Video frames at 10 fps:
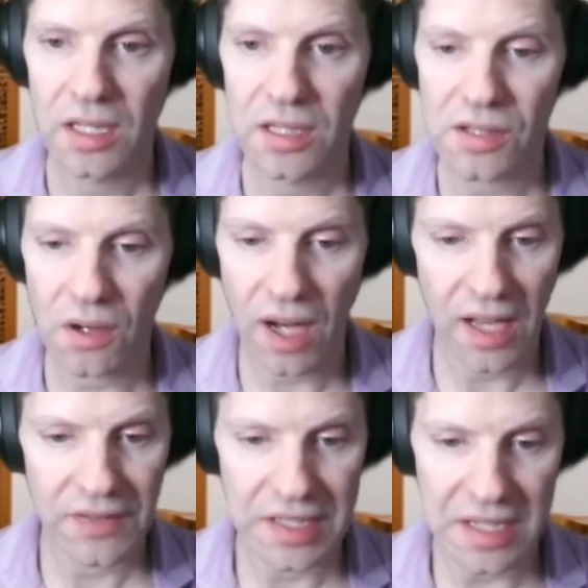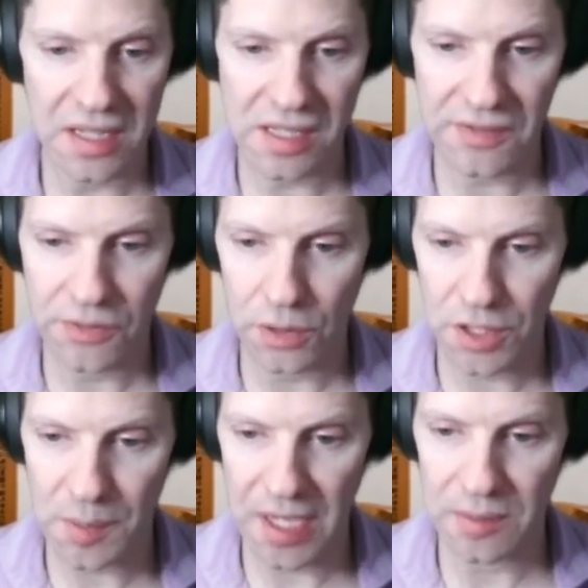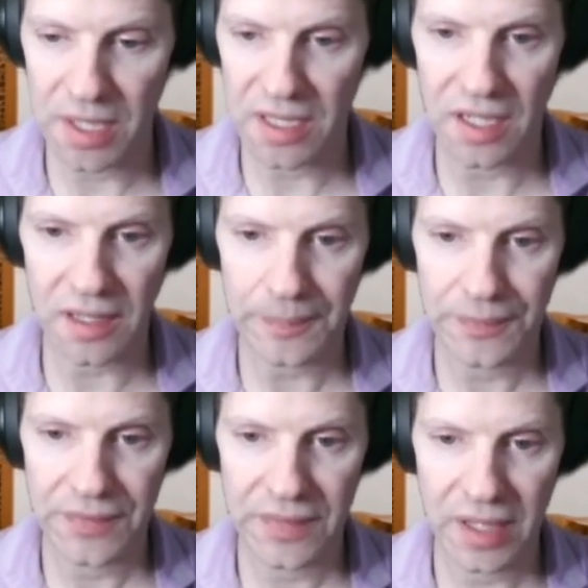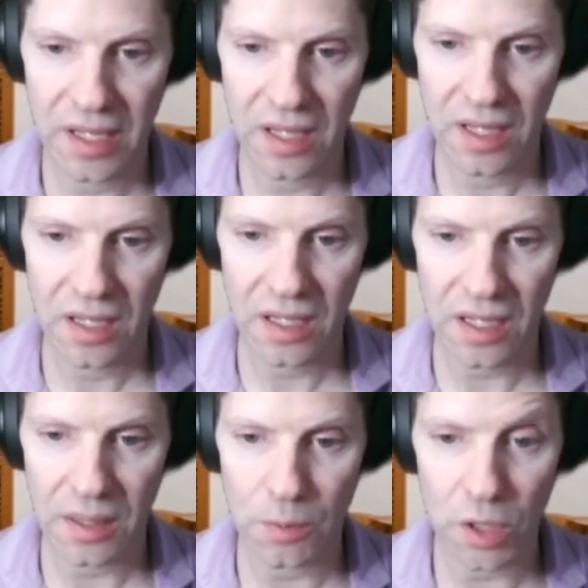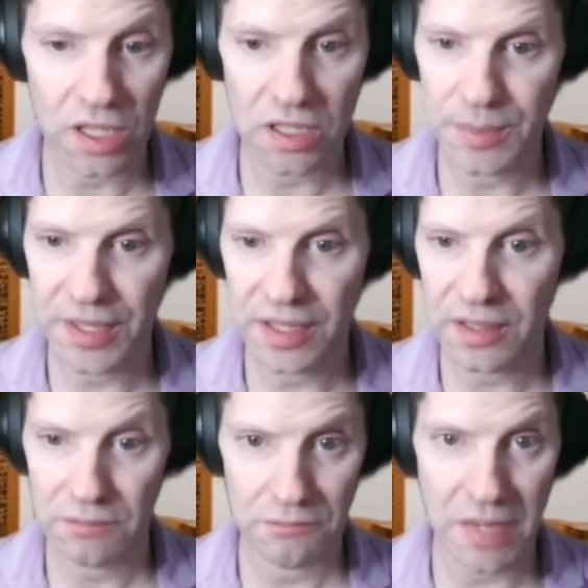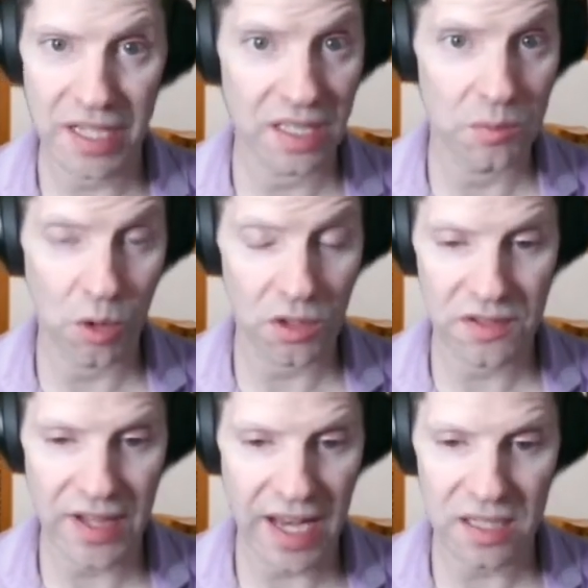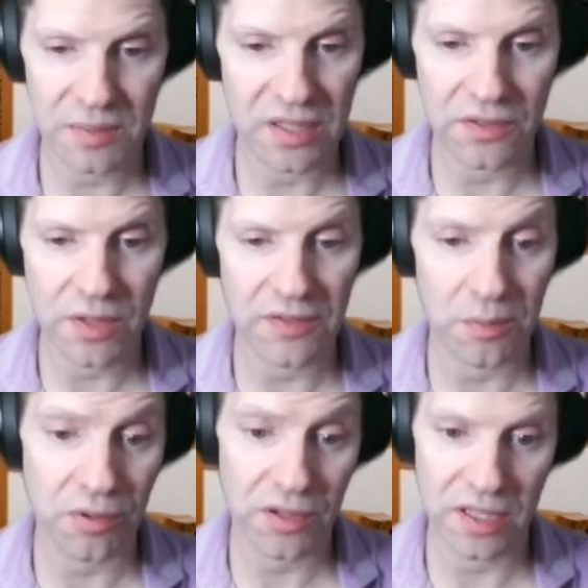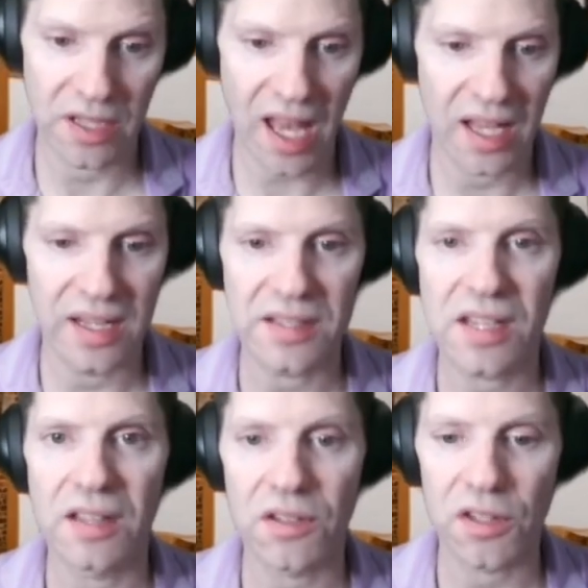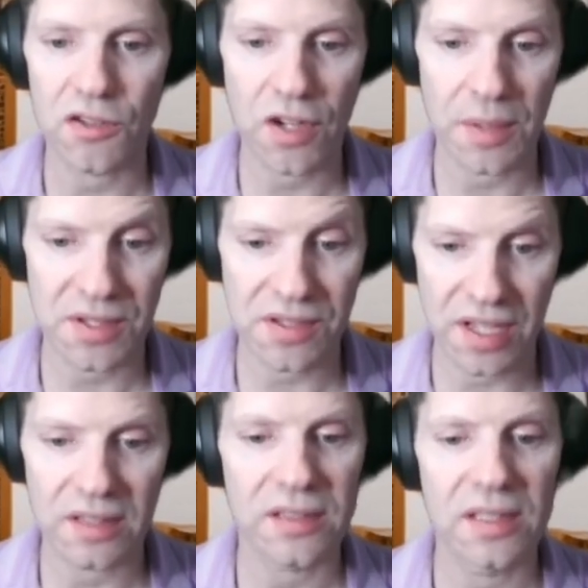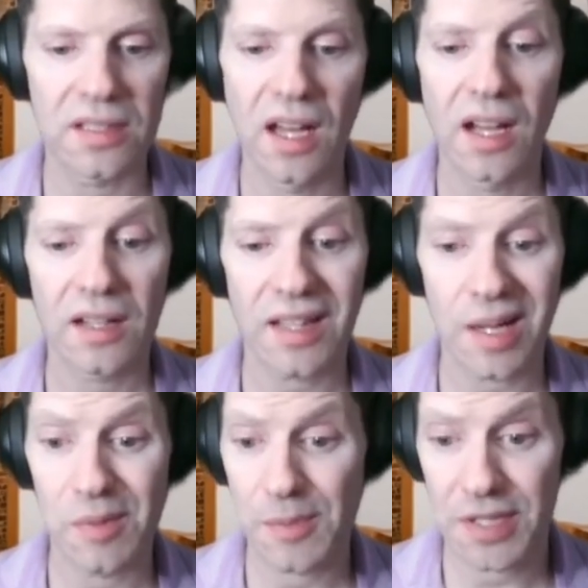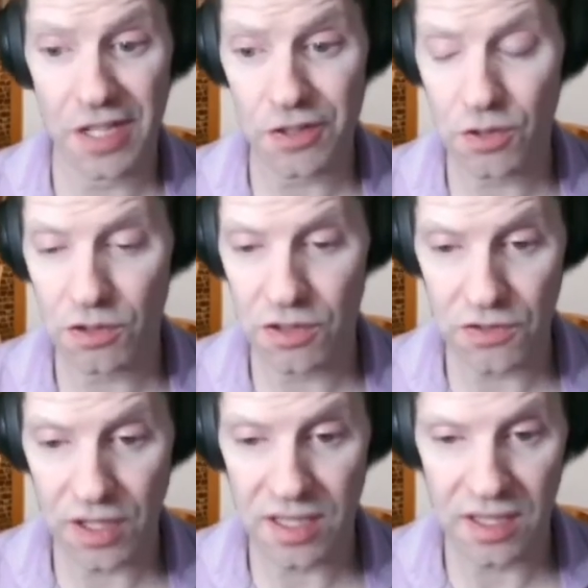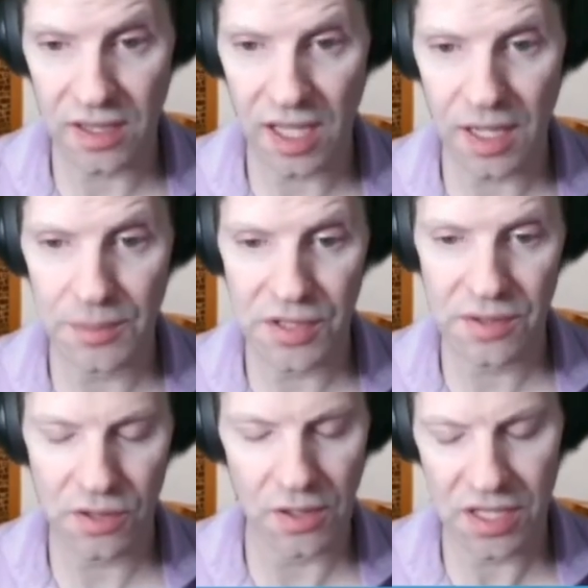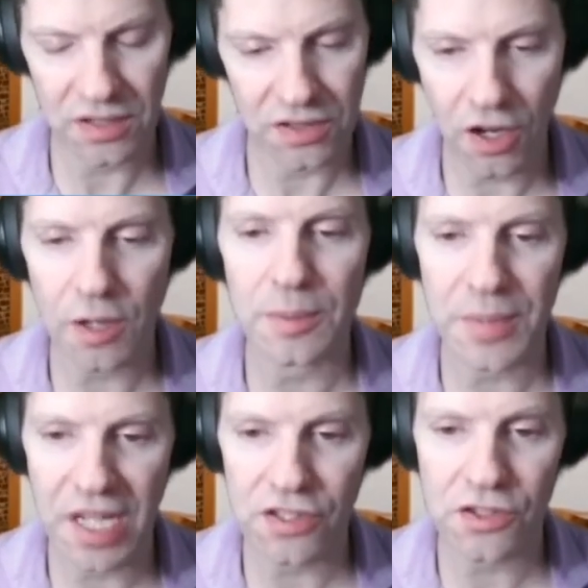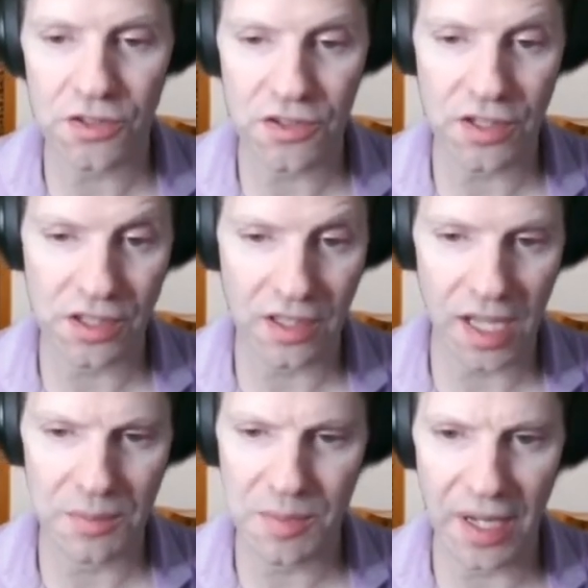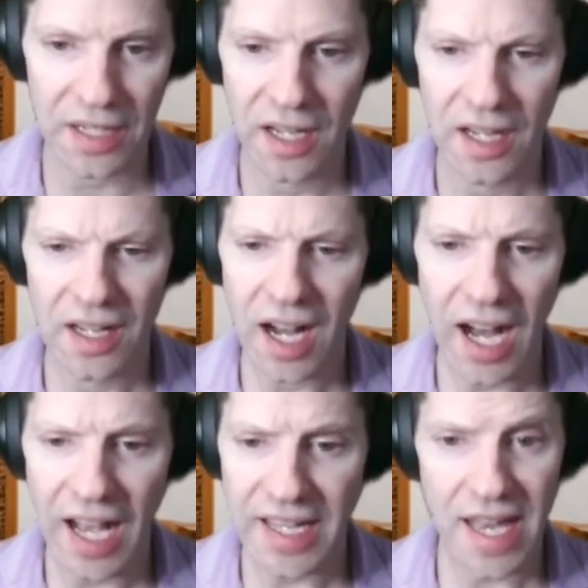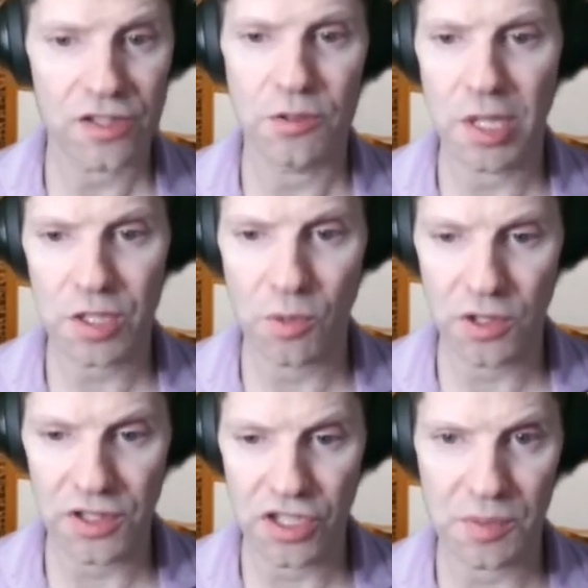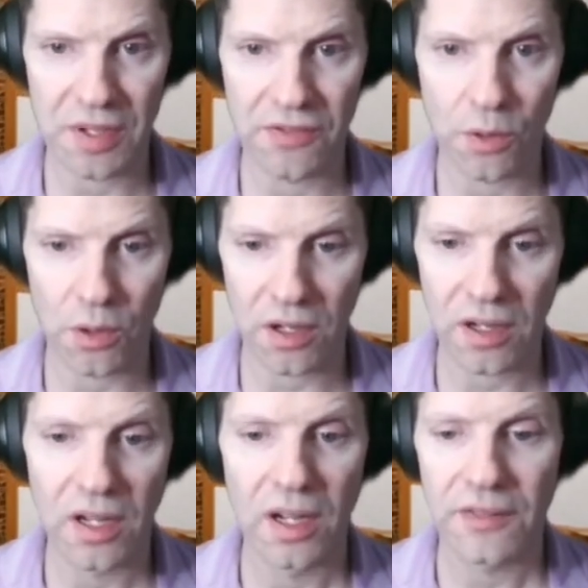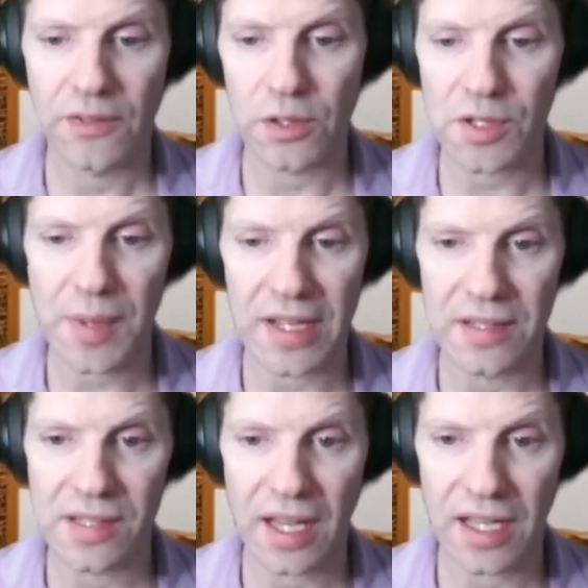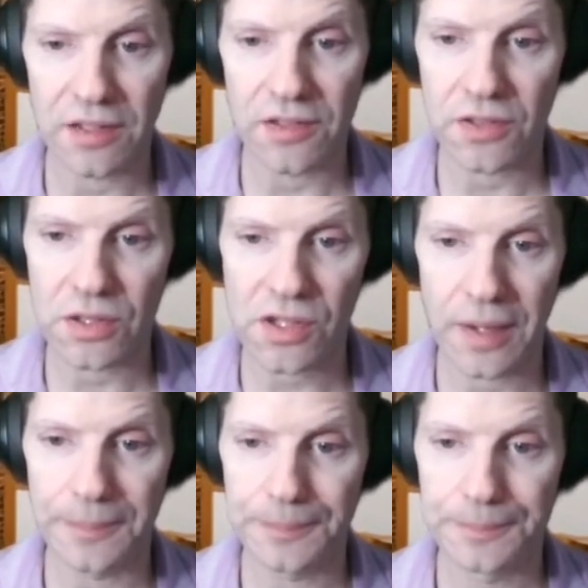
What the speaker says: So I have an easy 4-spade bid here. We could be making more than that. I mean, we have a pretty good hand. Ace, king, third of trumps, a singleton club, a potential source of tricks and clubs. Sorry, singleton heart, potential source of tricks and clubs. But I can't do much more than just bid 4 spades here the first time.